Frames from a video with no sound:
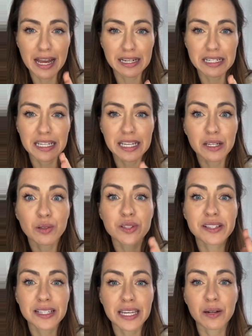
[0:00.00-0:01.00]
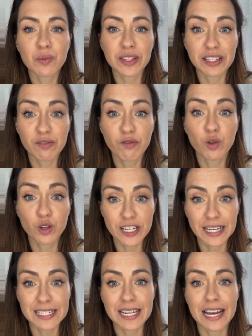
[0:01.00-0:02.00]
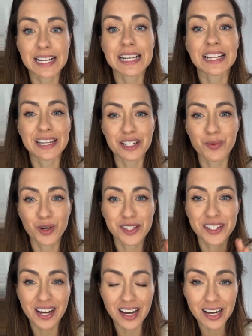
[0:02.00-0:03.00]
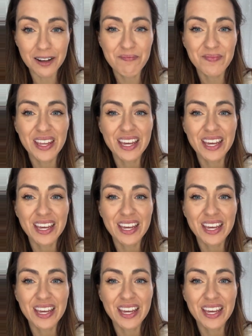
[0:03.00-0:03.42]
and heal the skin within 14 days and then you won't scar.